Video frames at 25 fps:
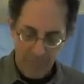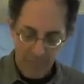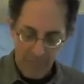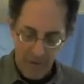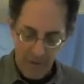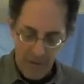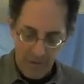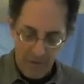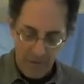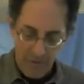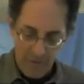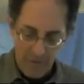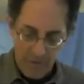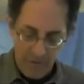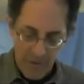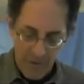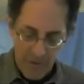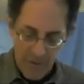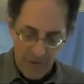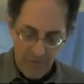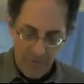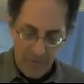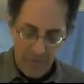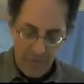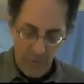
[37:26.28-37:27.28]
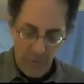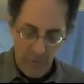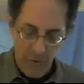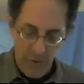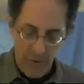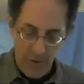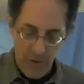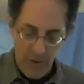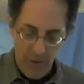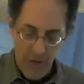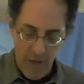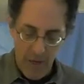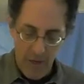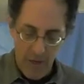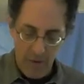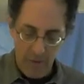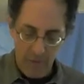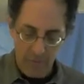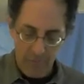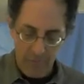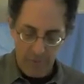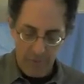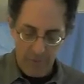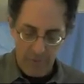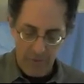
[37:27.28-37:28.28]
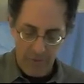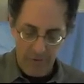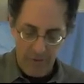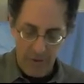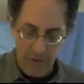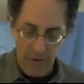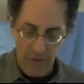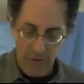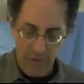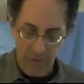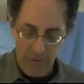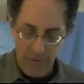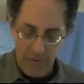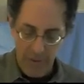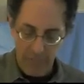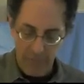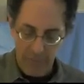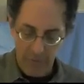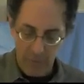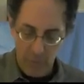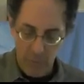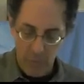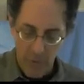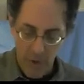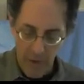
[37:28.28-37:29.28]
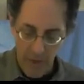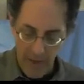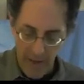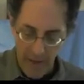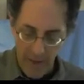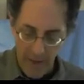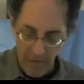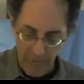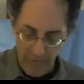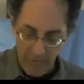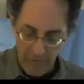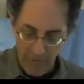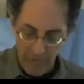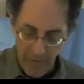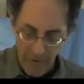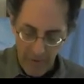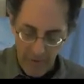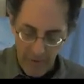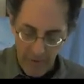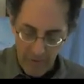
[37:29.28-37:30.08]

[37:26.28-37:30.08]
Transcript: And you see that for the thing labeled 1s,